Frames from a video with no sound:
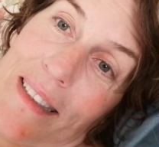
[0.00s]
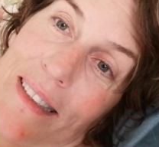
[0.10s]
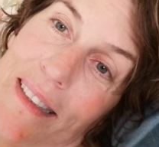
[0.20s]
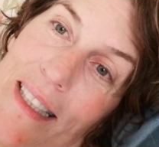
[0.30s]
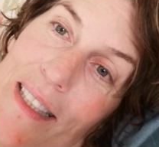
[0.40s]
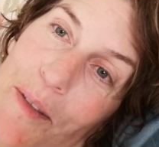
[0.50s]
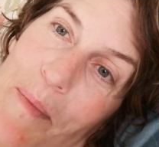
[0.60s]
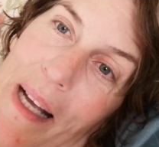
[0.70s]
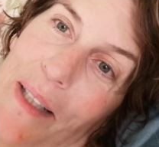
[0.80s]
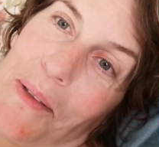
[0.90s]
the seeker
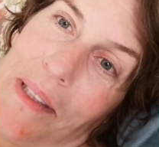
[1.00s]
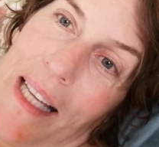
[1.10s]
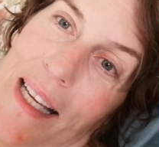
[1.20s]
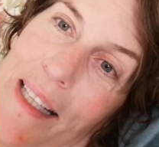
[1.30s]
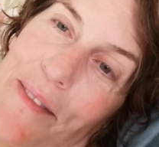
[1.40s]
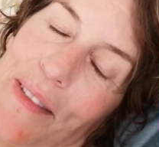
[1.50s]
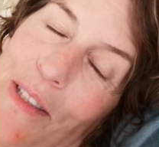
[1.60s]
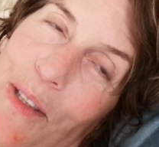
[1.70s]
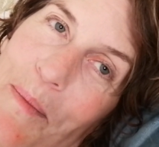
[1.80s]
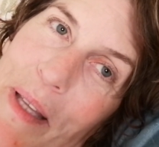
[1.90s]
my whole life,
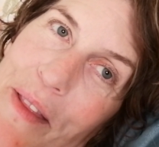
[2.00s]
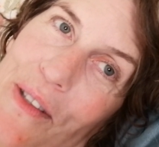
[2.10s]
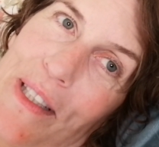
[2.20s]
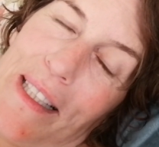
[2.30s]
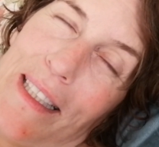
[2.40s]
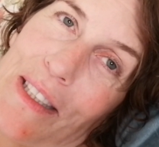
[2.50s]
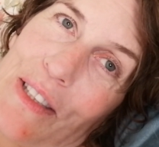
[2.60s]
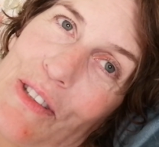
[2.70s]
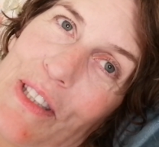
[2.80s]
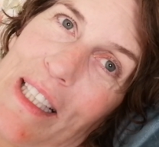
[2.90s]
it took me 30
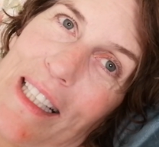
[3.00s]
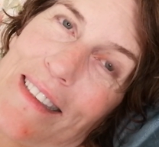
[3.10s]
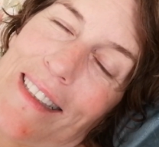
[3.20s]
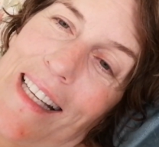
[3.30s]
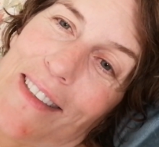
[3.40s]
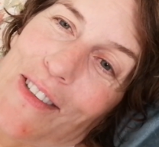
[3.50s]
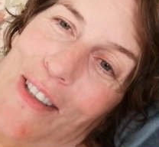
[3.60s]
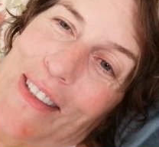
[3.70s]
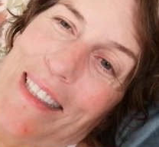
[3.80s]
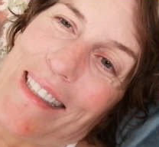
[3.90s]
years to get into that
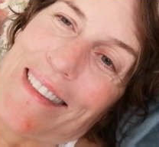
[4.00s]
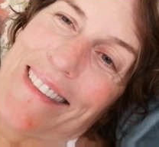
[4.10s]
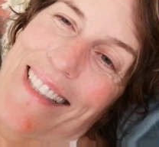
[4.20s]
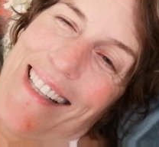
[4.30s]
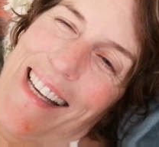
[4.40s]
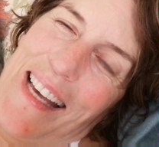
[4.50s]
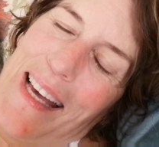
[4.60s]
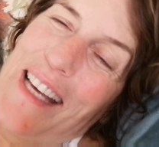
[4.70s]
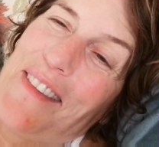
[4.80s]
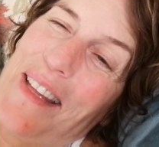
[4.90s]
darkness.
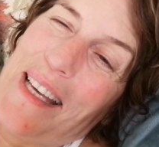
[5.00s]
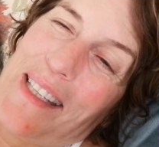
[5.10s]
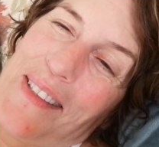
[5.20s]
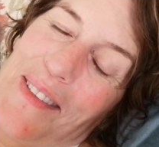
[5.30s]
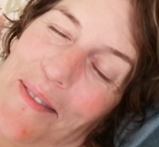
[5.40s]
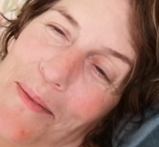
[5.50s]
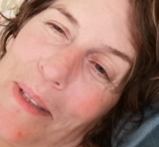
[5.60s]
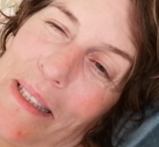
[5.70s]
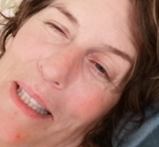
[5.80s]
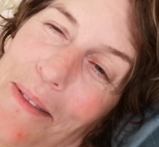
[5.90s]
And then
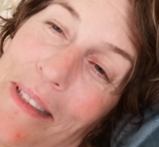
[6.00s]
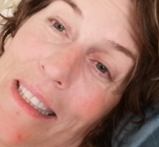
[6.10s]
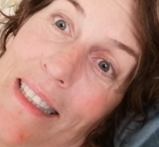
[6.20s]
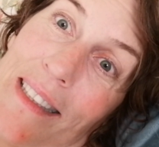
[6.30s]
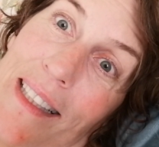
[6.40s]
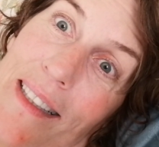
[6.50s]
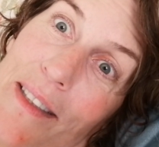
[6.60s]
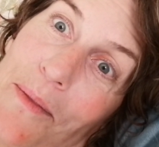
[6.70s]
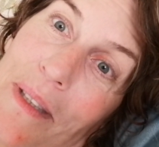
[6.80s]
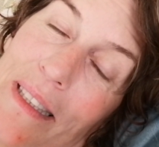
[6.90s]
once I was in there,
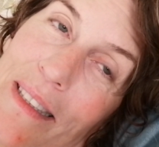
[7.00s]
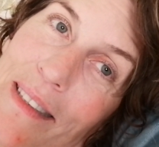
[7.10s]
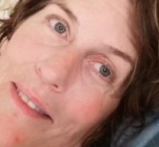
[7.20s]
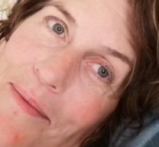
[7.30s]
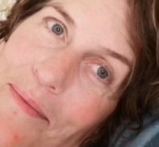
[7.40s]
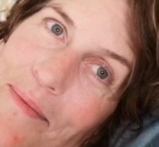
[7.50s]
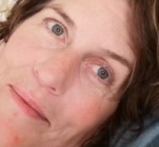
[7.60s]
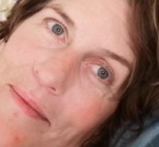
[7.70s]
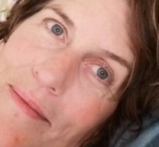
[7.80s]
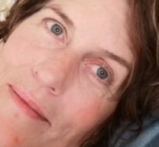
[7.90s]
it was
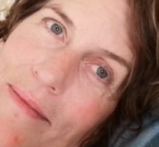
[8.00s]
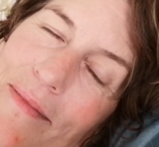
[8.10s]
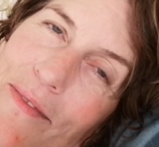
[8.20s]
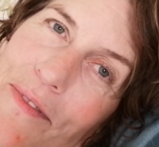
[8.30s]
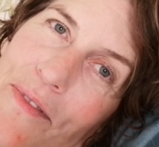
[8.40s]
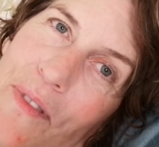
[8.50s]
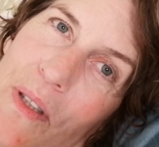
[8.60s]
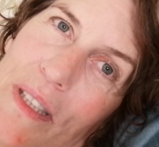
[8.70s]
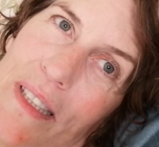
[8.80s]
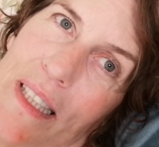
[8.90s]

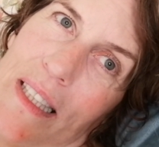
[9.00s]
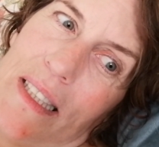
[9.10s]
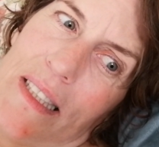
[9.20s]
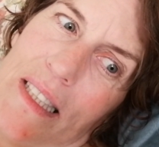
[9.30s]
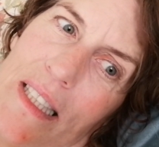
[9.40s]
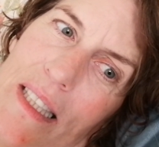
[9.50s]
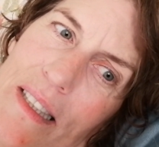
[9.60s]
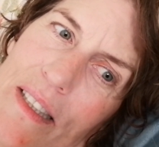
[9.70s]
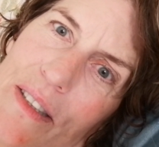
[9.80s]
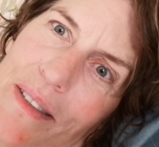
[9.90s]
14
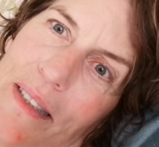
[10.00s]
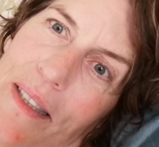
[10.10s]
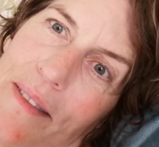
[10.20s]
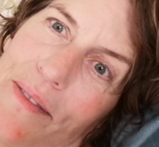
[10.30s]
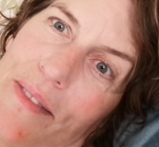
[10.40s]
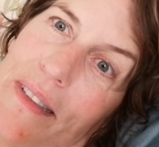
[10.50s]
years of,